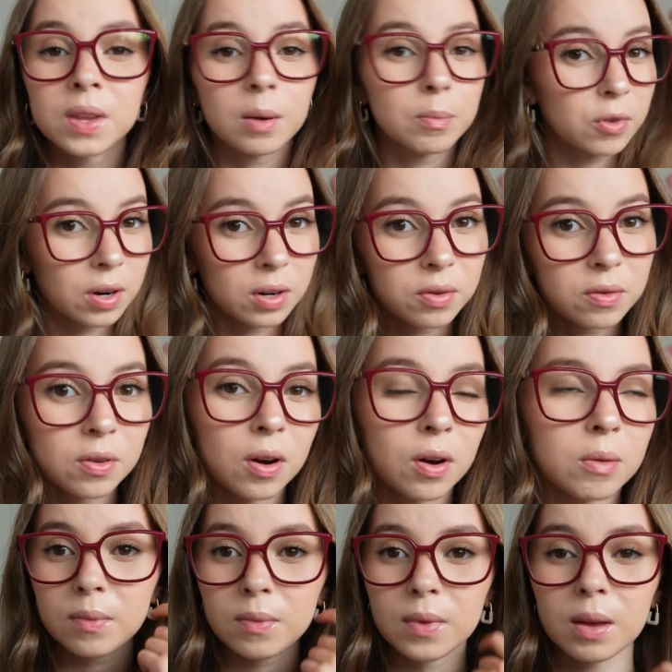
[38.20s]
I'm trying to
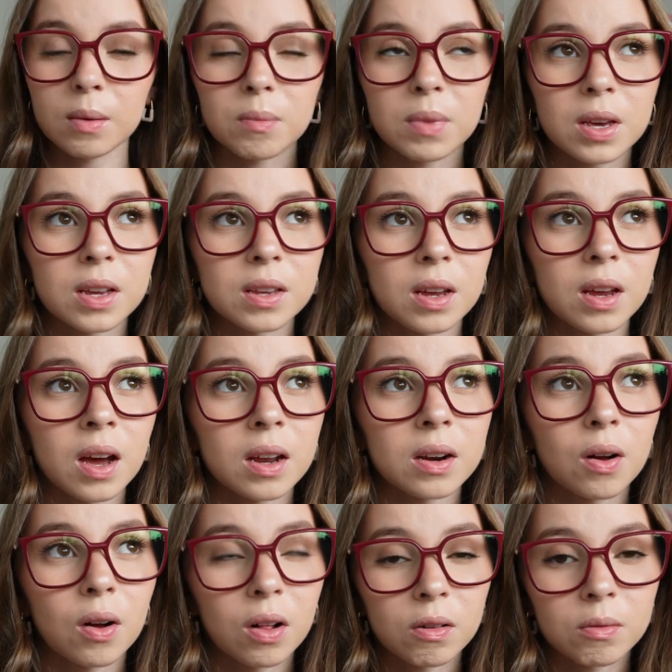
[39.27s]
talk because I had
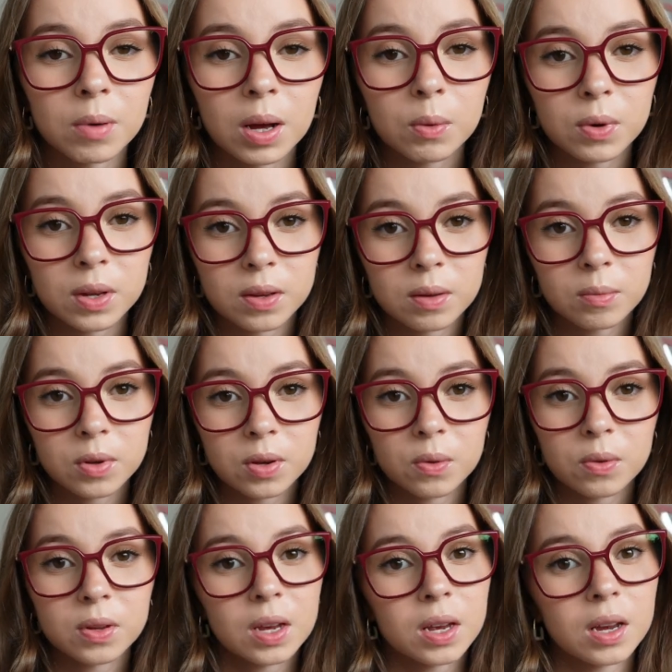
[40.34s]
all my wisdom
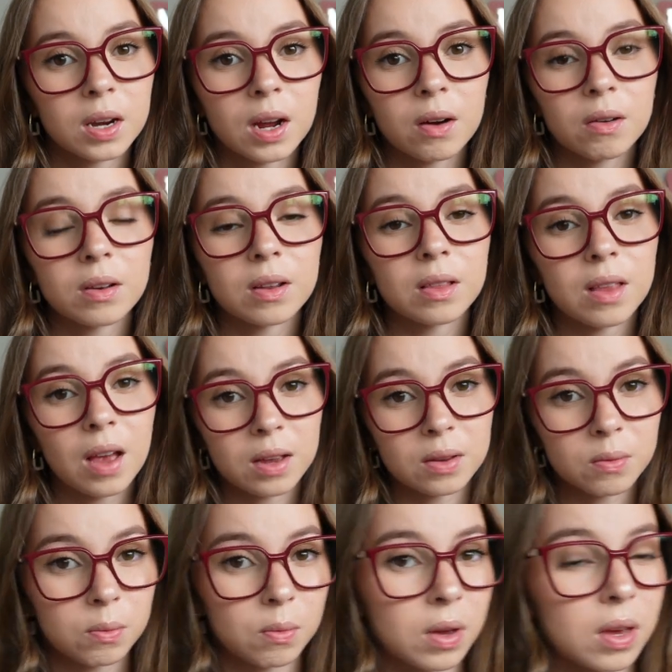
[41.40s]
tooth taken out
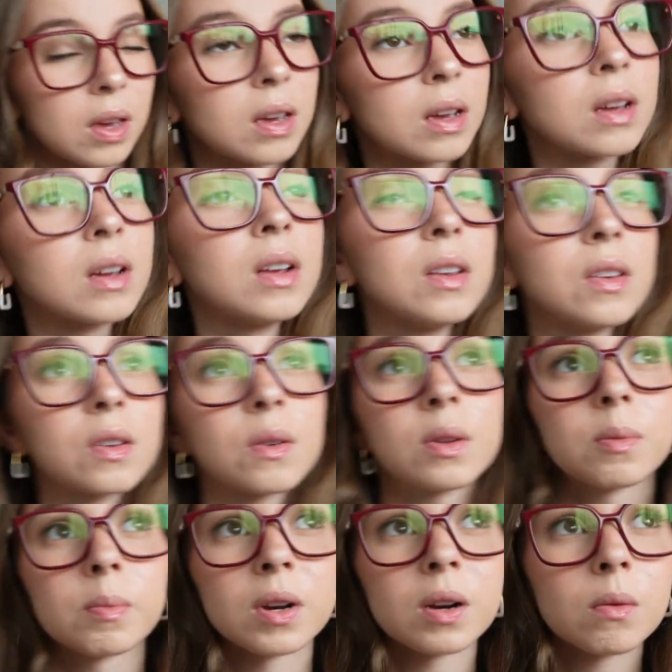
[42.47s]
last week. So
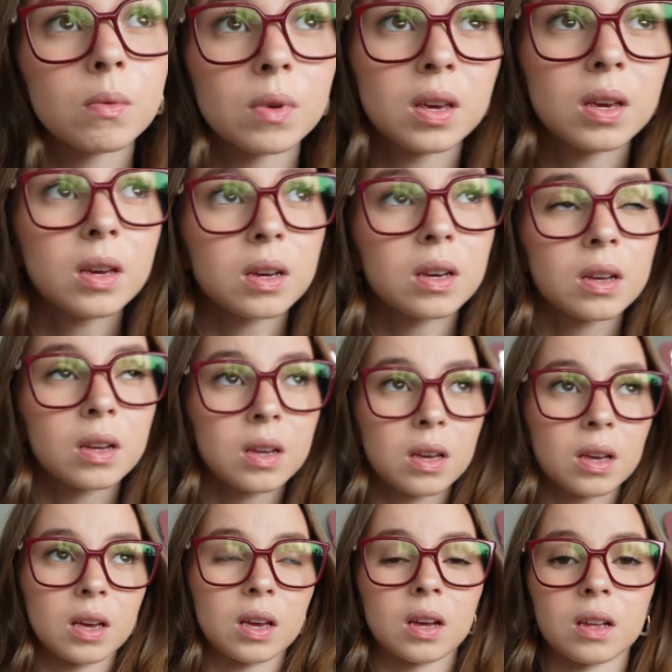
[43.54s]
it's been a week
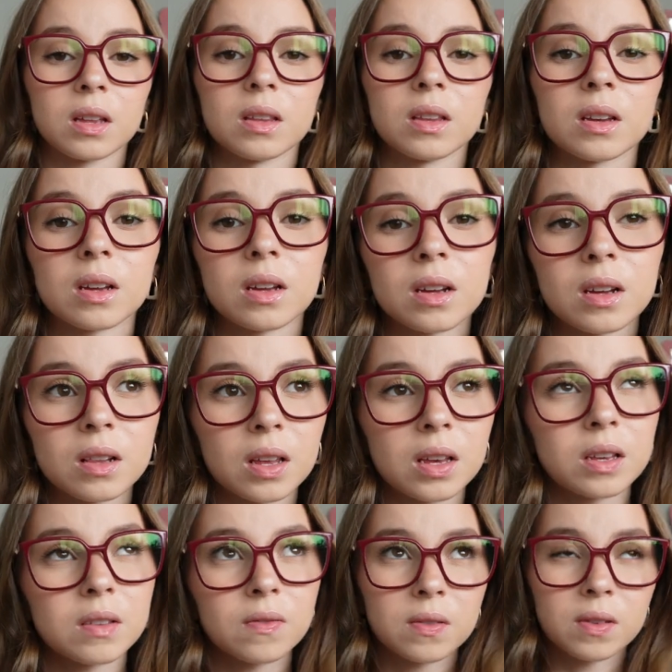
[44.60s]
and
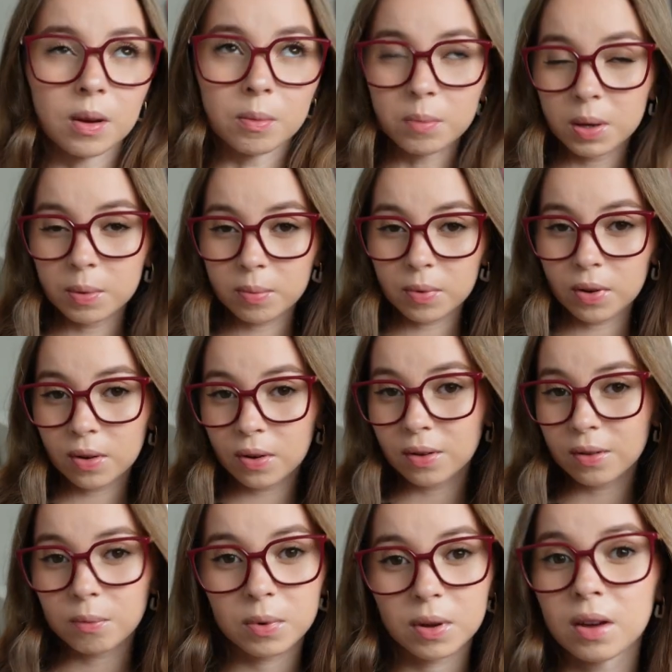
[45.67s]
like some
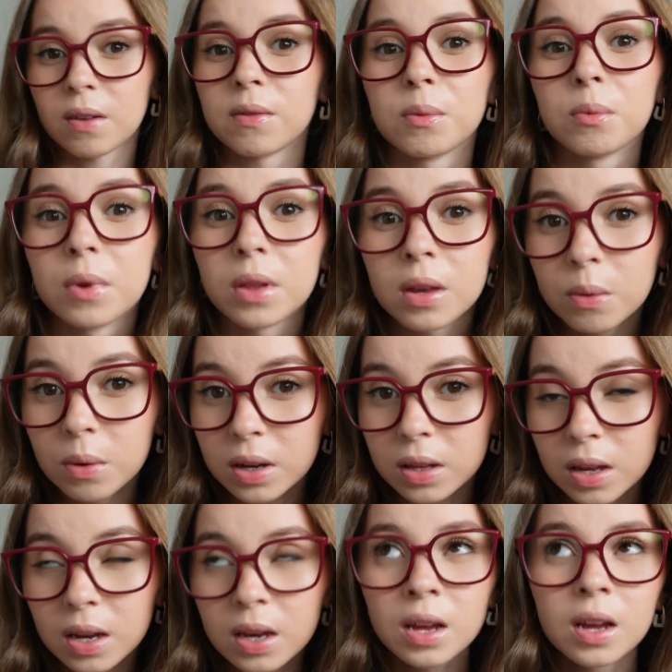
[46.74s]
people recover really
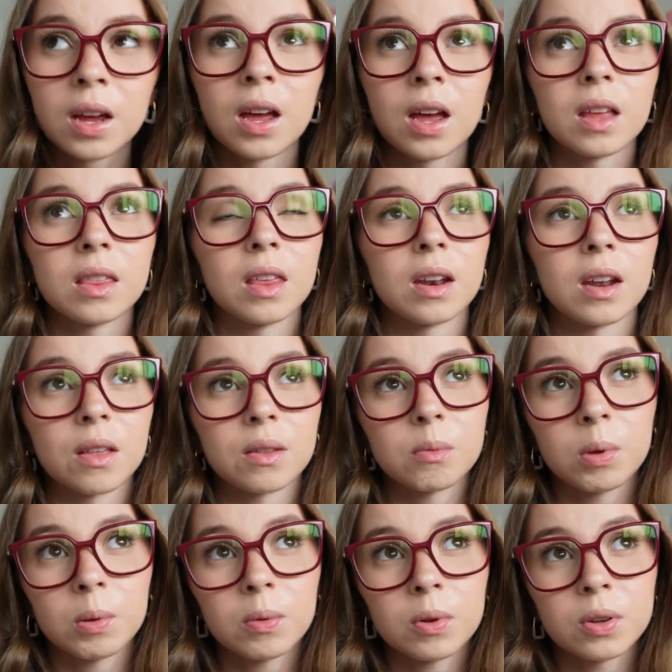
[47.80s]
quickly and then other
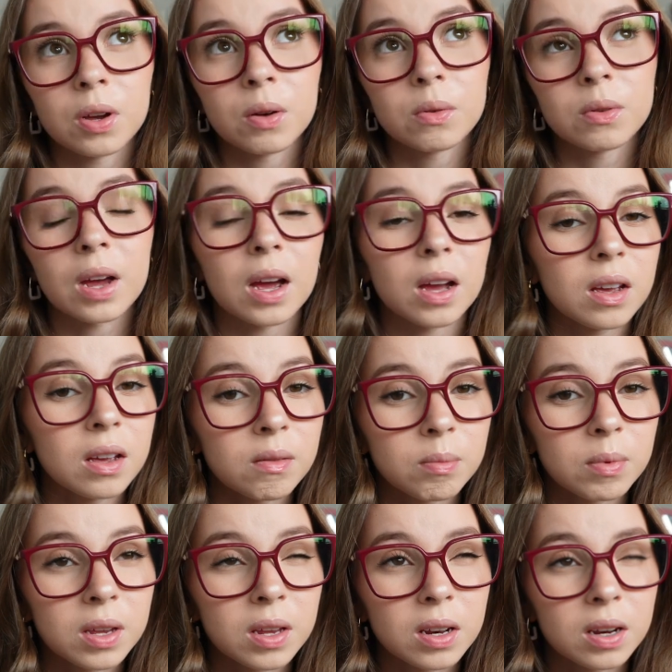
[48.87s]
people don't. I have
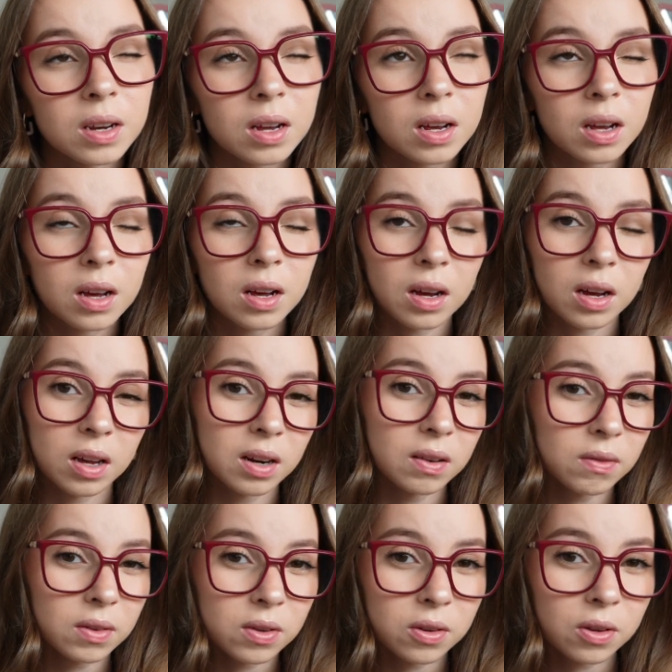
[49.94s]
been kind
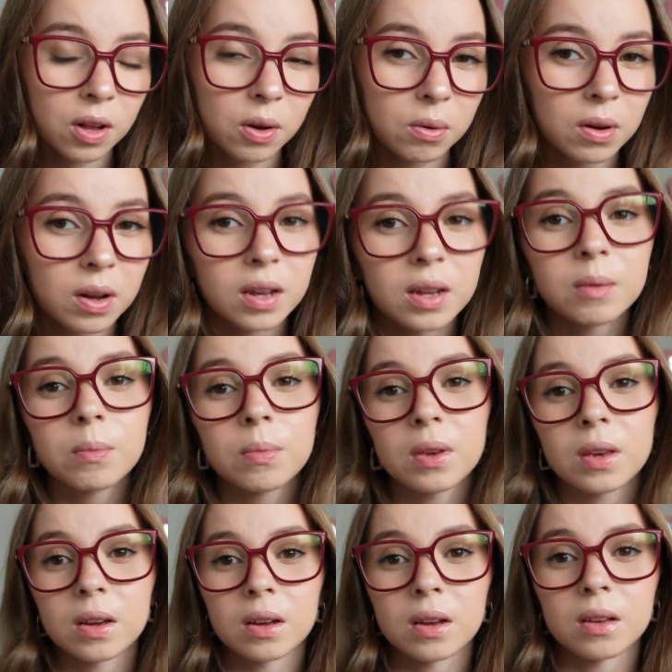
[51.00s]
of a slow one
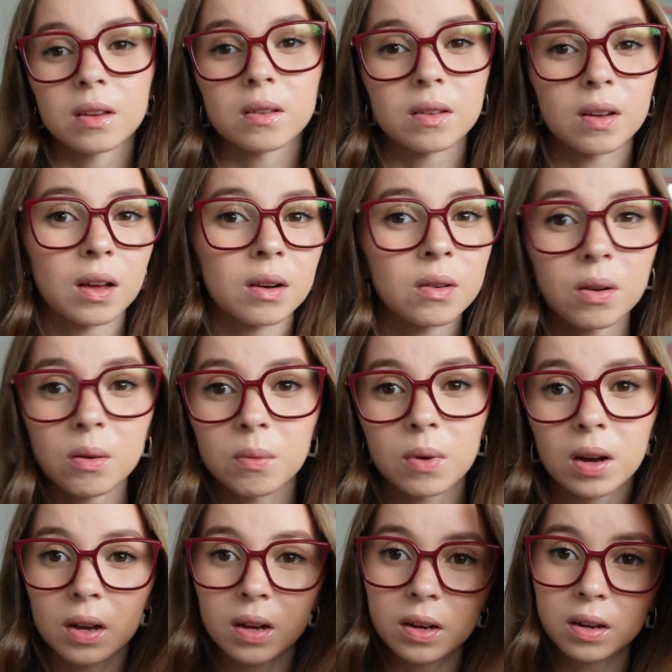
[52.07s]
because I don't know
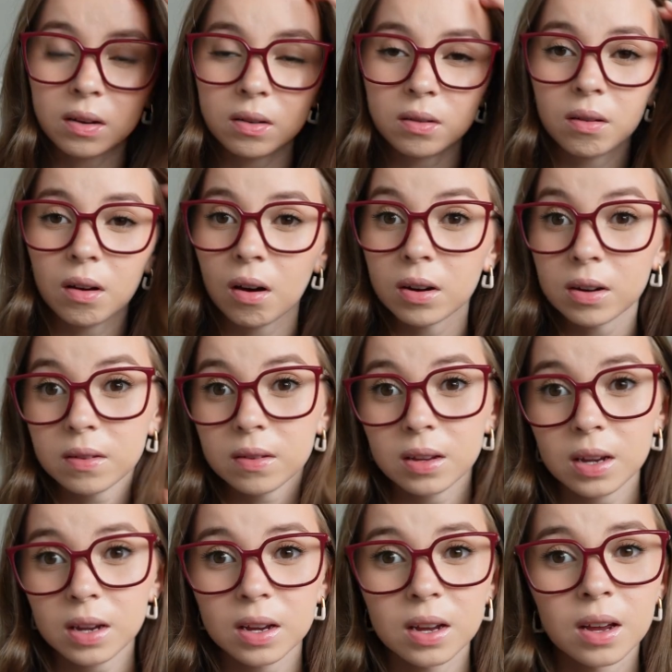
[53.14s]
why,
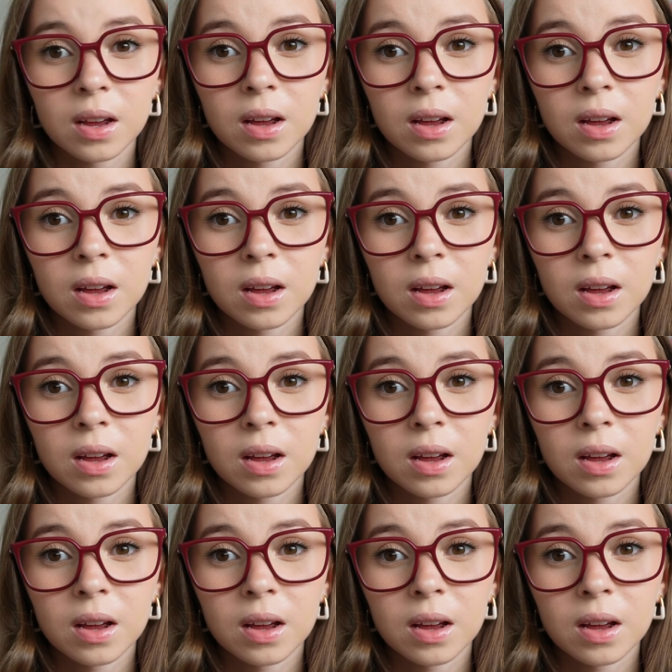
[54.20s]
honestly.